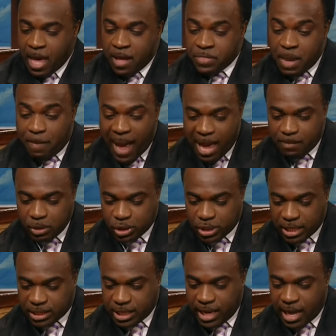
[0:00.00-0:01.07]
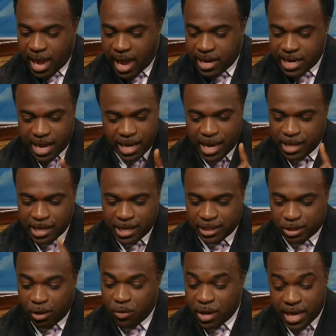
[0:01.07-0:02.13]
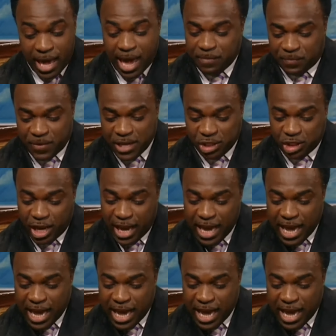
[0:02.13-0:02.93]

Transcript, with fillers: The Bible says here, and it, it, it so it ain't finished here.